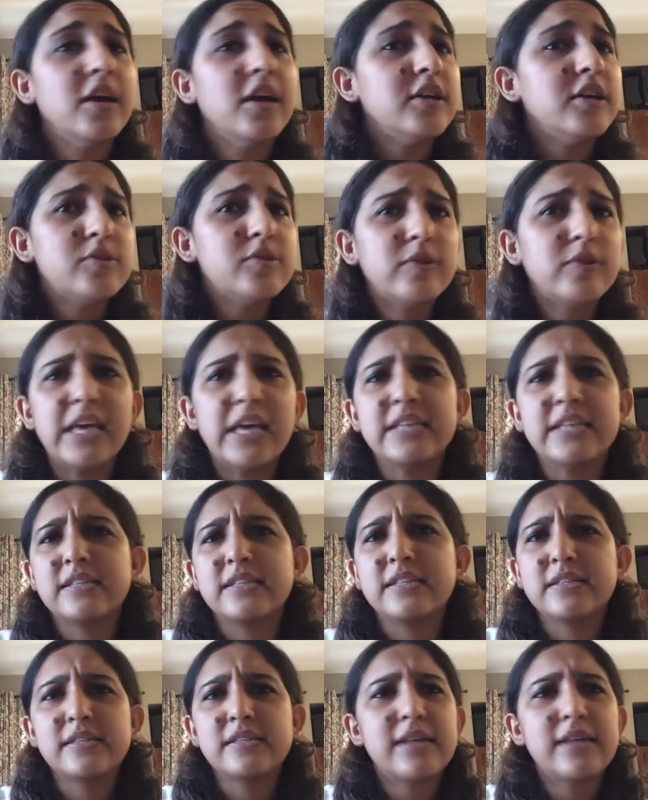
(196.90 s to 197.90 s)
So yes,
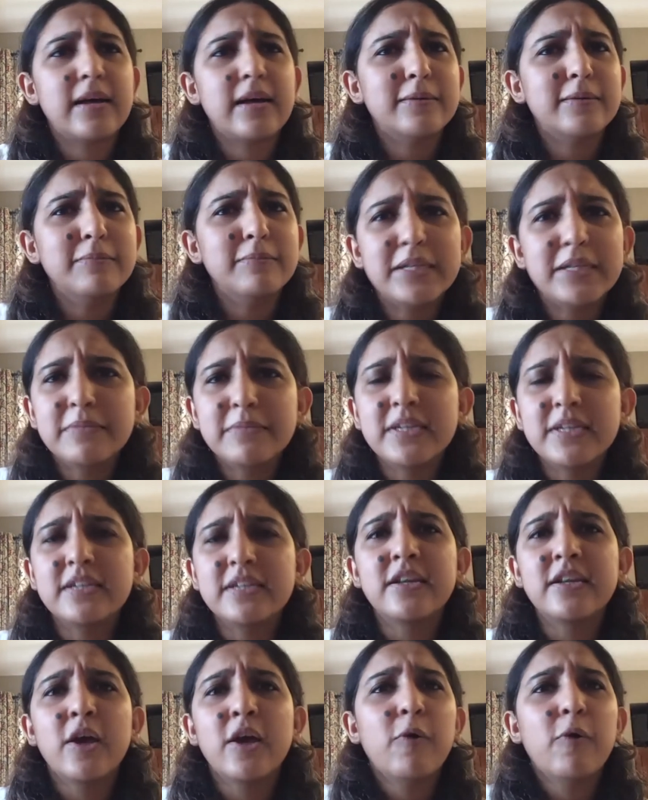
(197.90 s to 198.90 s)
this is our
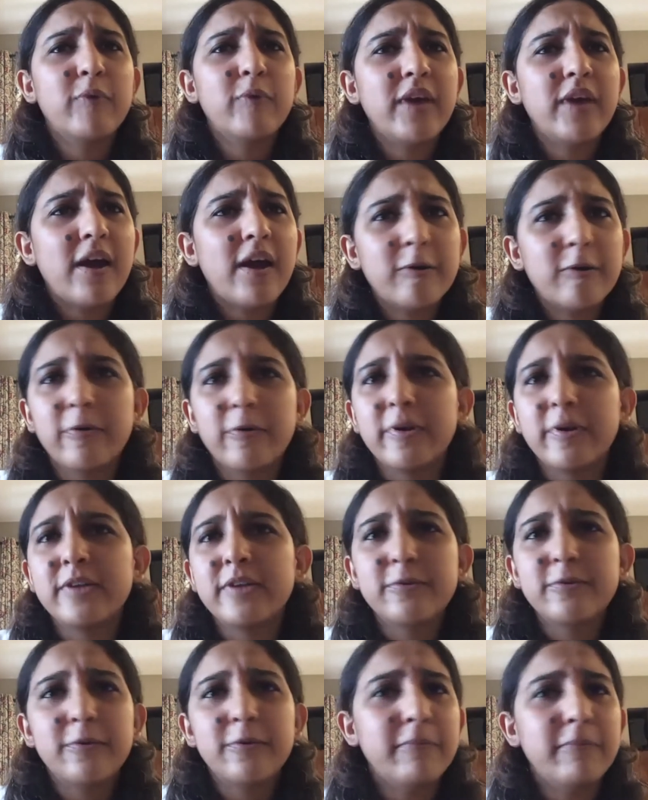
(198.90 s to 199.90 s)
commitment. We are going
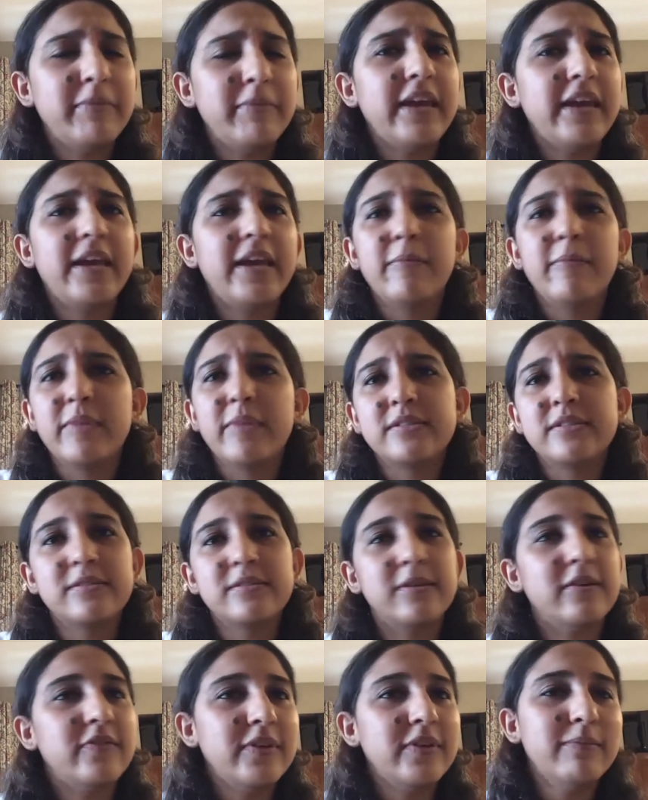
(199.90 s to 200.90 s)
to obey him and
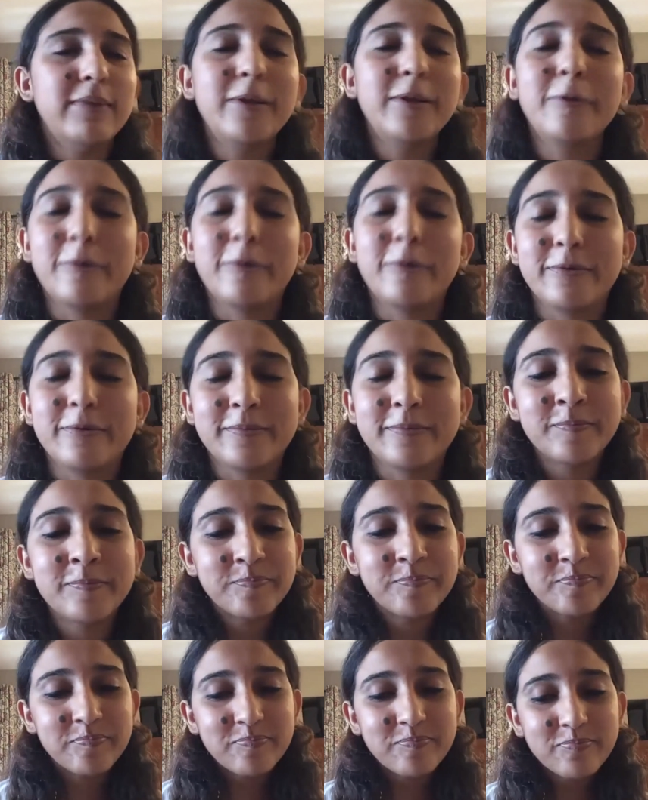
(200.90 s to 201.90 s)
serve him alone.
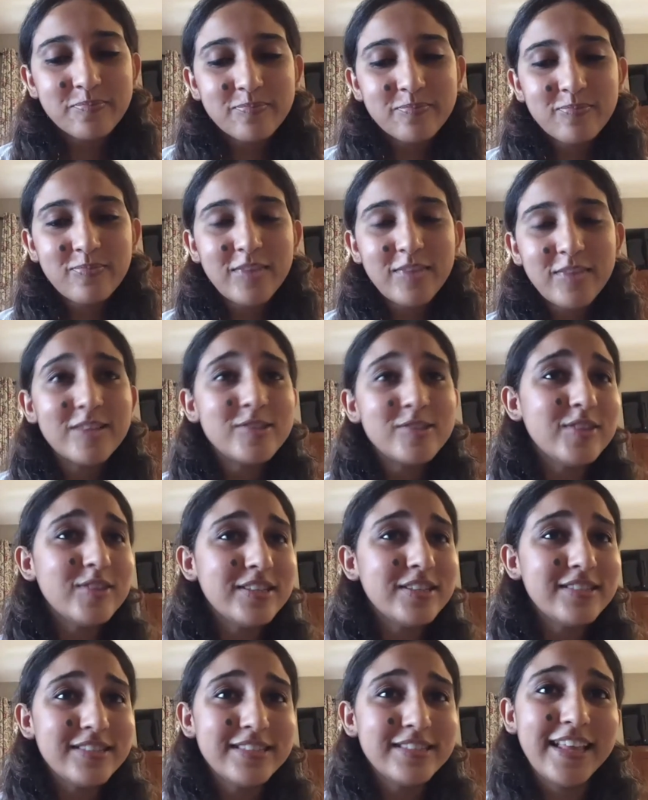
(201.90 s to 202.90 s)
So
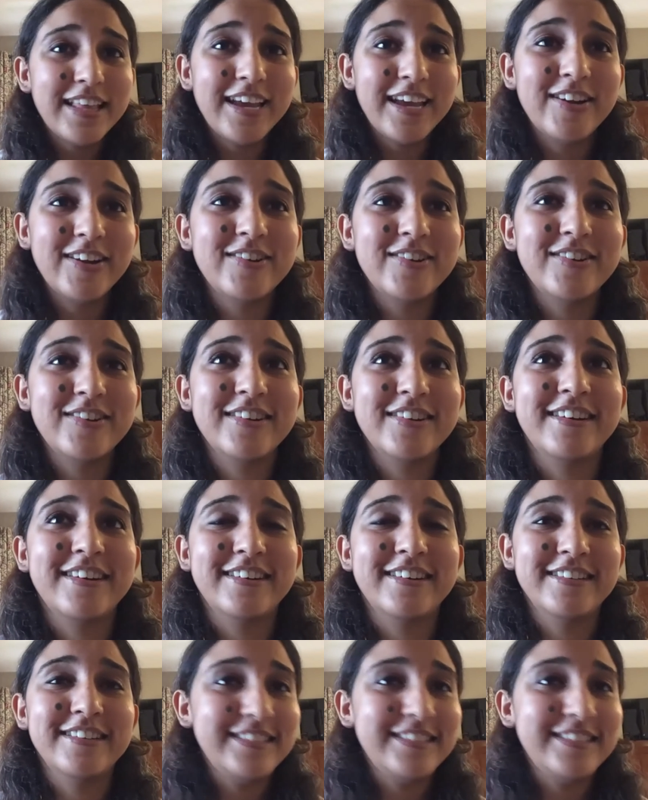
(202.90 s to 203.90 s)
this is their
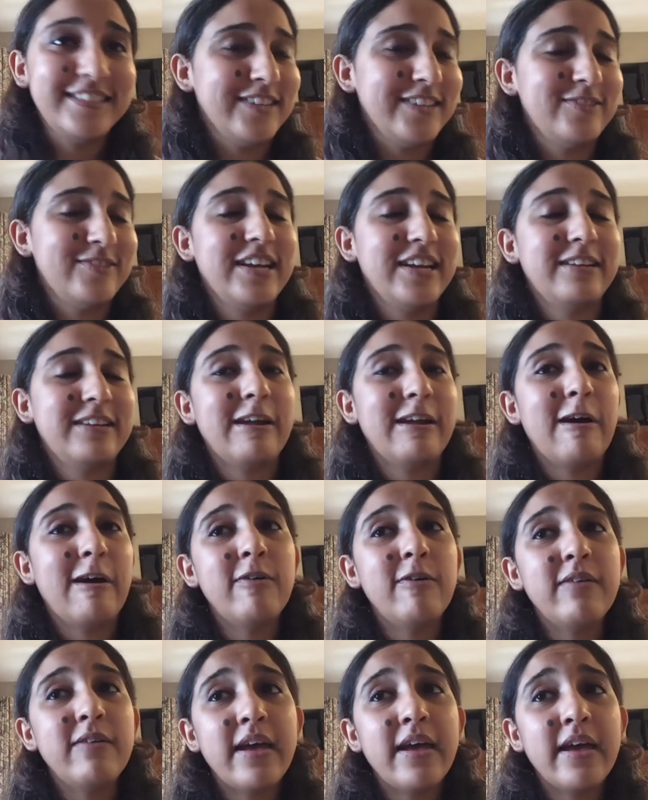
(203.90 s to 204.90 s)
state right
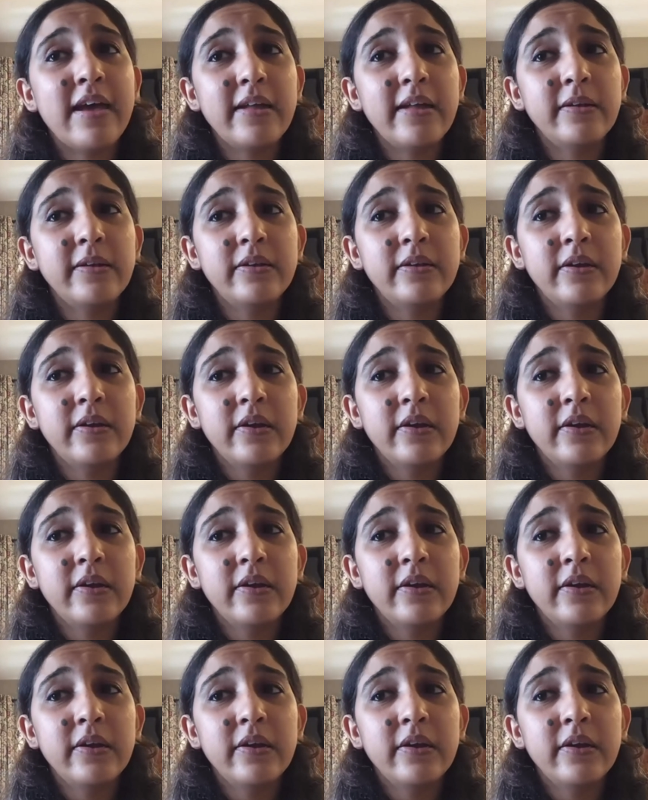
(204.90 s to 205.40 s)
now. And